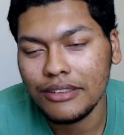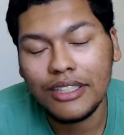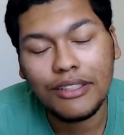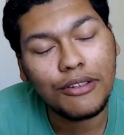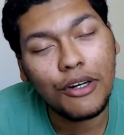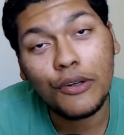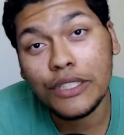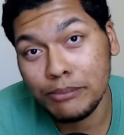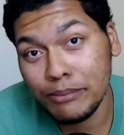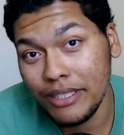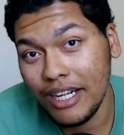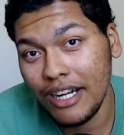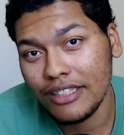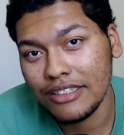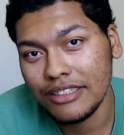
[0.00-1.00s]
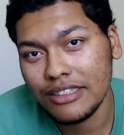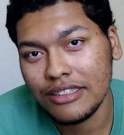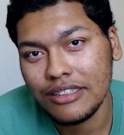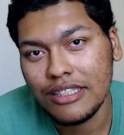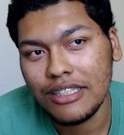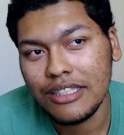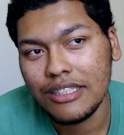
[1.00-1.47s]
always be honest
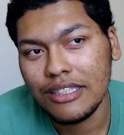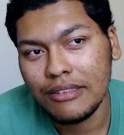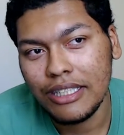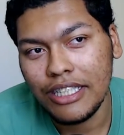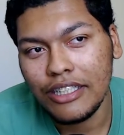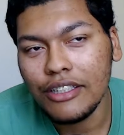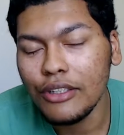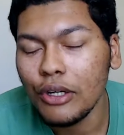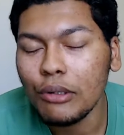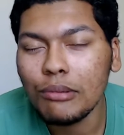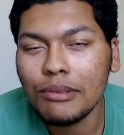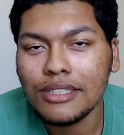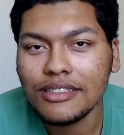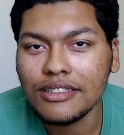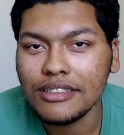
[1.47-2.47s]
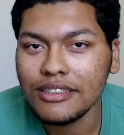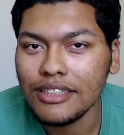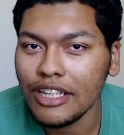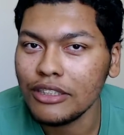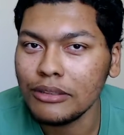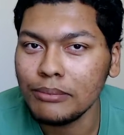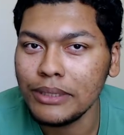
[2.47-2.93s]
and know when to
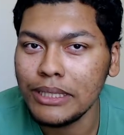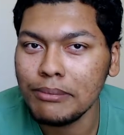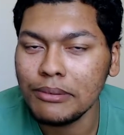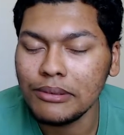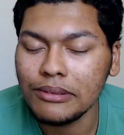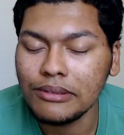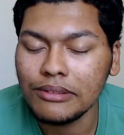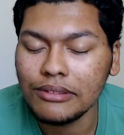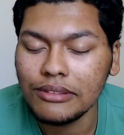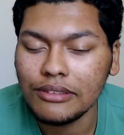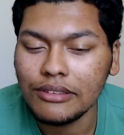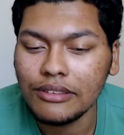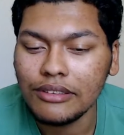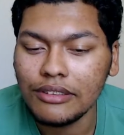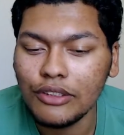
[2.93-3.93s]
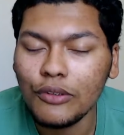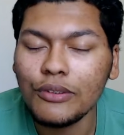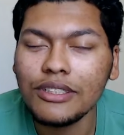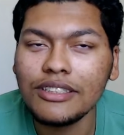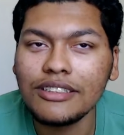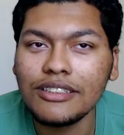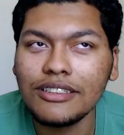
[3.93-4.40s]
tell people.
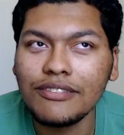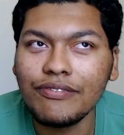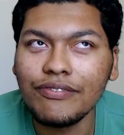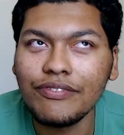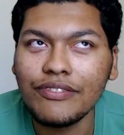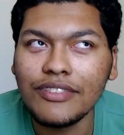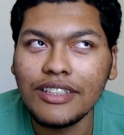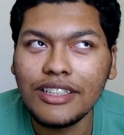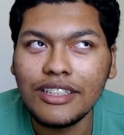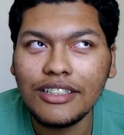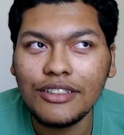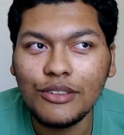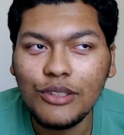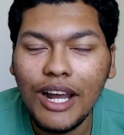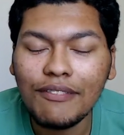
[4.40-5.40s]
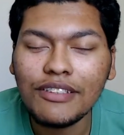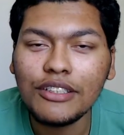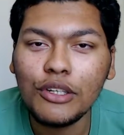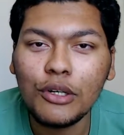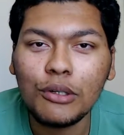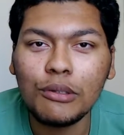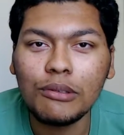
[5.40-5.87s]
You have to
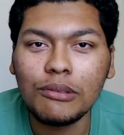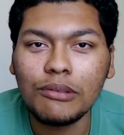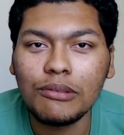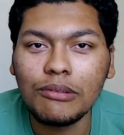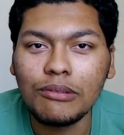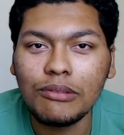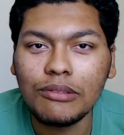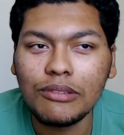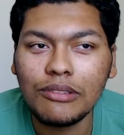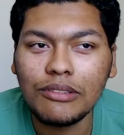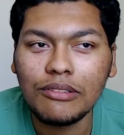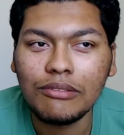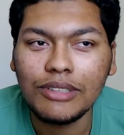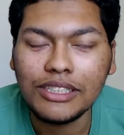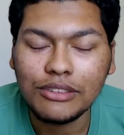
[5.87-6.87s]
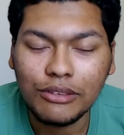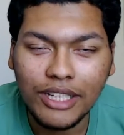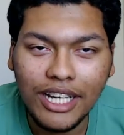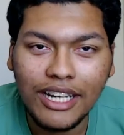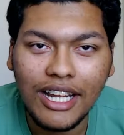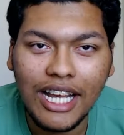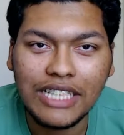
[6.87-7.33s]
know when it's
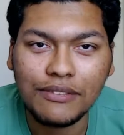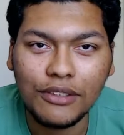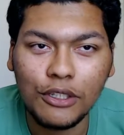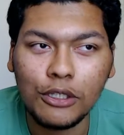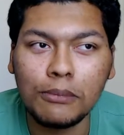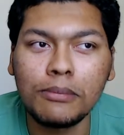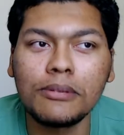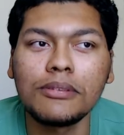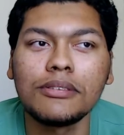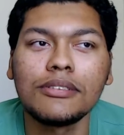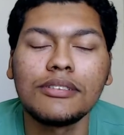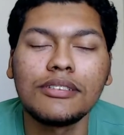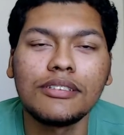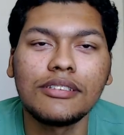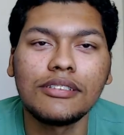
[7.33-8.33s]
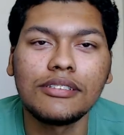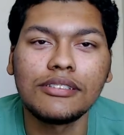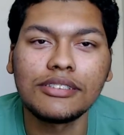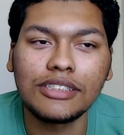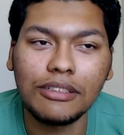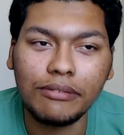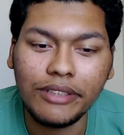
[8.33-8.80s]
okay to ask for help,
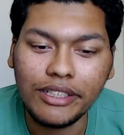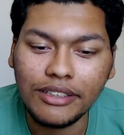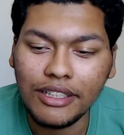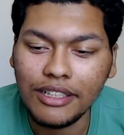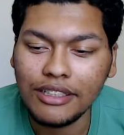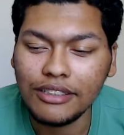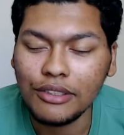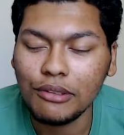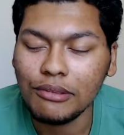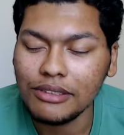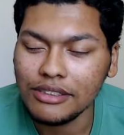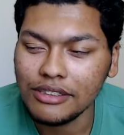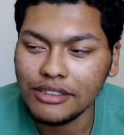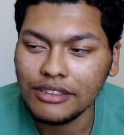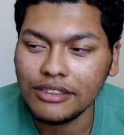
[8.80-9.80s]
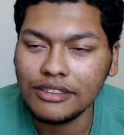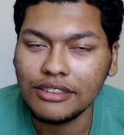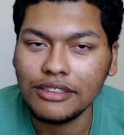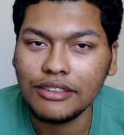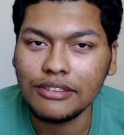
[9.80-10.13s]
stuff like that. Know when to